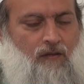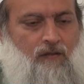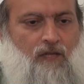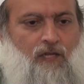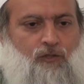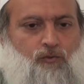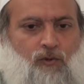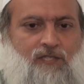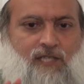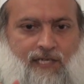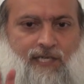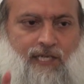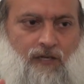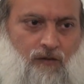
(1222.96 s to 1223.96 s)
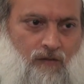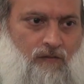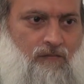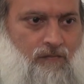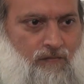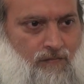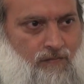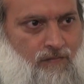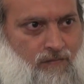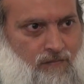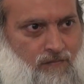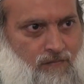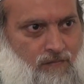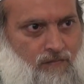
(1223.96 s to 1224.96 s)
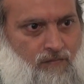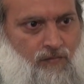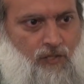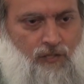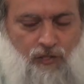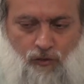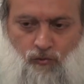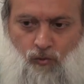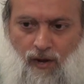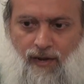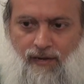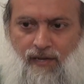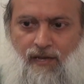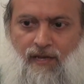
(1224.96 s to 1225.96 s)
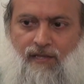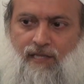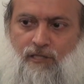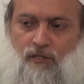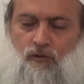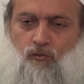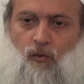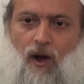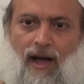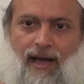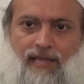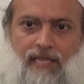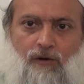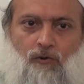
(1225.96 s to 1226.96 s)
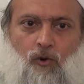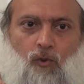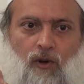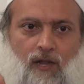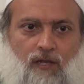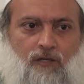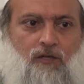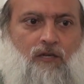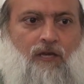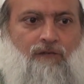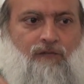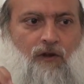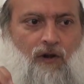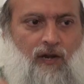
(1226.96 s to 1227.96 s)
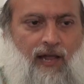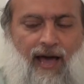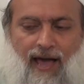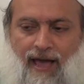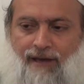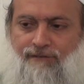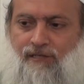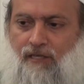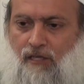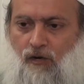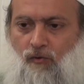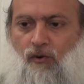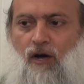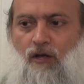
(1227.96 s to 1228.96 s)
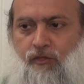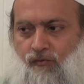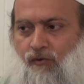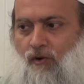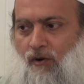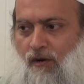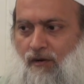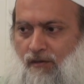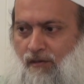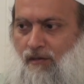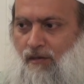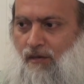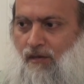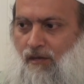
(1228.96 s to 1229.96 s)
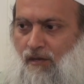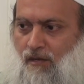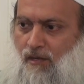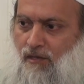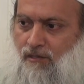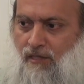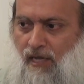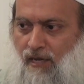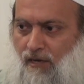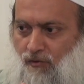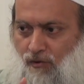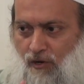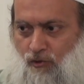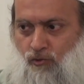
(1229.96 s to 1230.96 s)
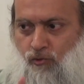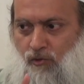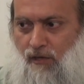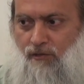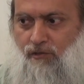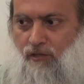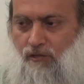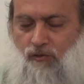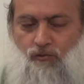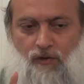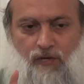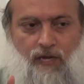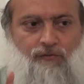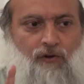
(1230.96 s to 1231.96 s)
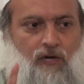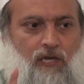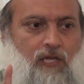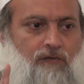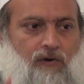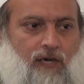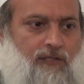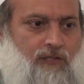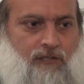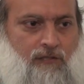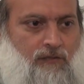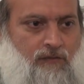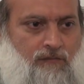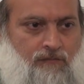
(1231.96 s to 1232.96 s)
This was the deal. This is why they were willing to give their lives and their wealth for, is that Rasulullah will never leave us.